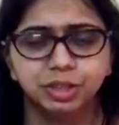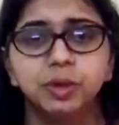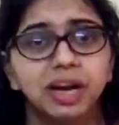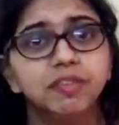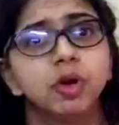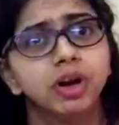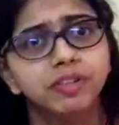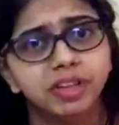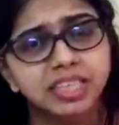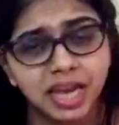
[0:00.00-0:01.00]
You have a
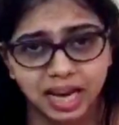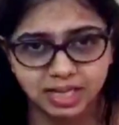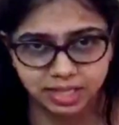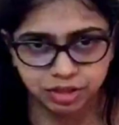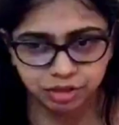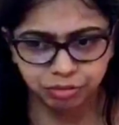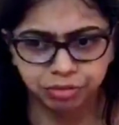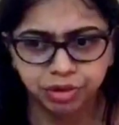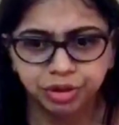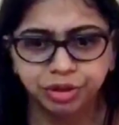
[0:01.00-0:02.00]
lot of desires in
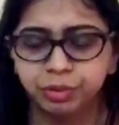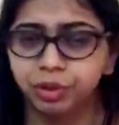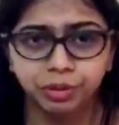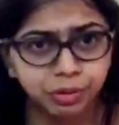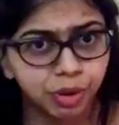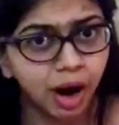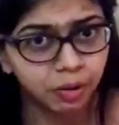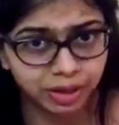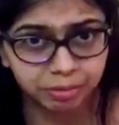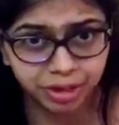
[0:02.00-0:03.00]
you. You want to go
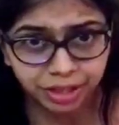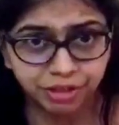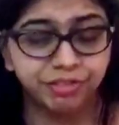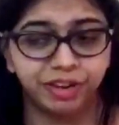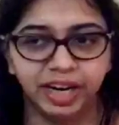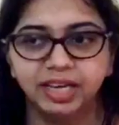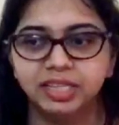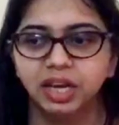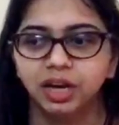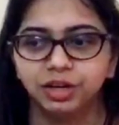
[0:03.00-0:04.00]
out and meet your
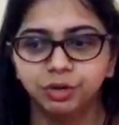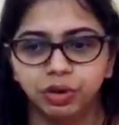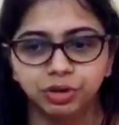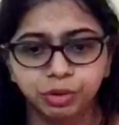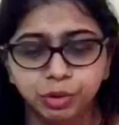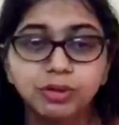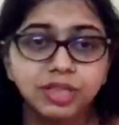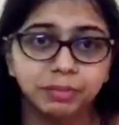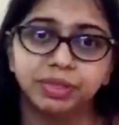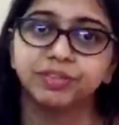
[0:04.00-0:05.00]
friends. You want to do
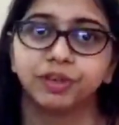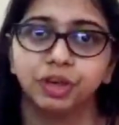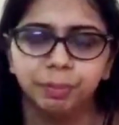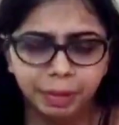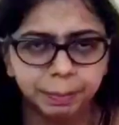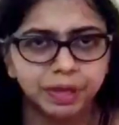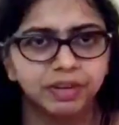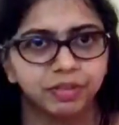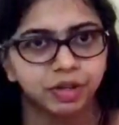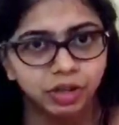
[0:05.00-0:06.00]
something for your
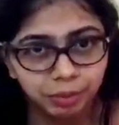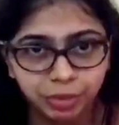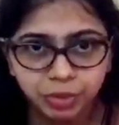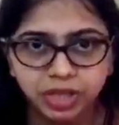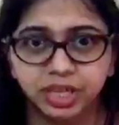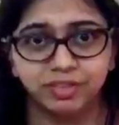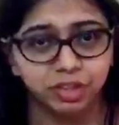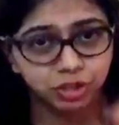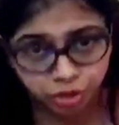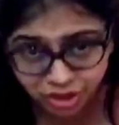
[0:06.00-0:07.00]
people, for your community,
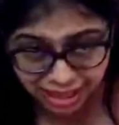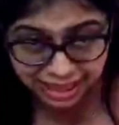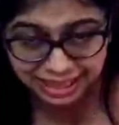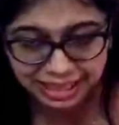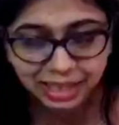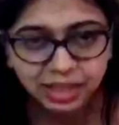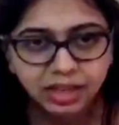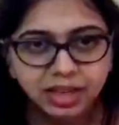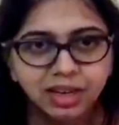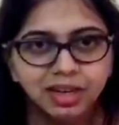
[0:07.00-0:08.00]
for the society.
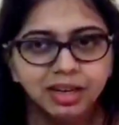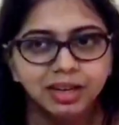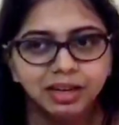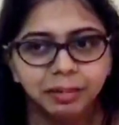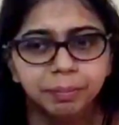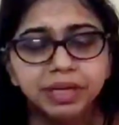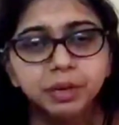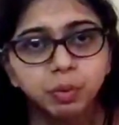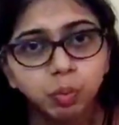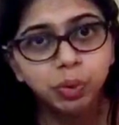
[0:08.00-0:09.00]

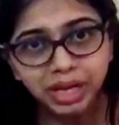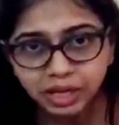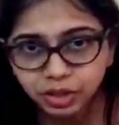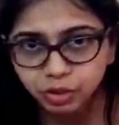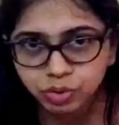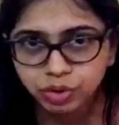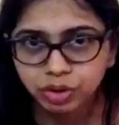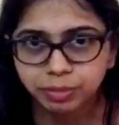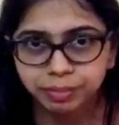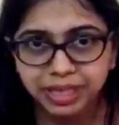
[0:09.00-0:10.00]
But will you
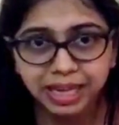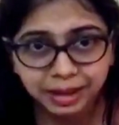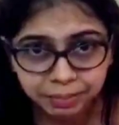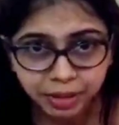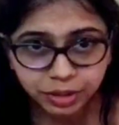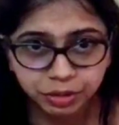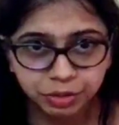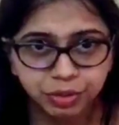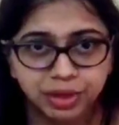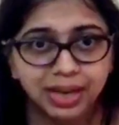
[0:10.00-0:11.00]
be able to
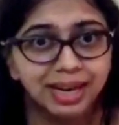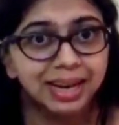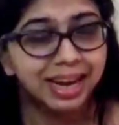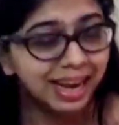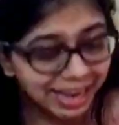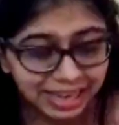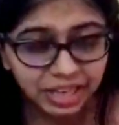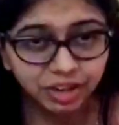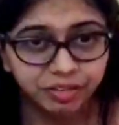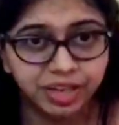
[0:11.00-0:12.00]
do
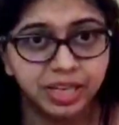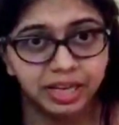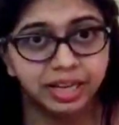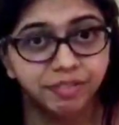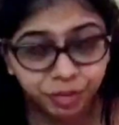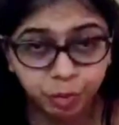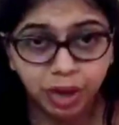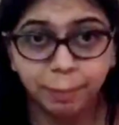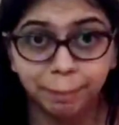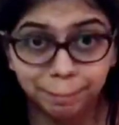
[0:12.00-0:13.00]
any of it if you
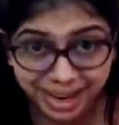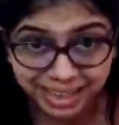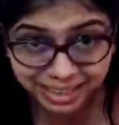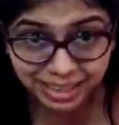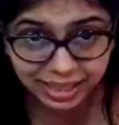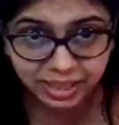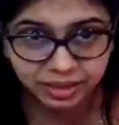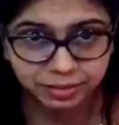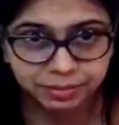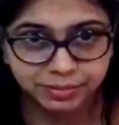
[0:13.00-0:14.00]
are bedridden?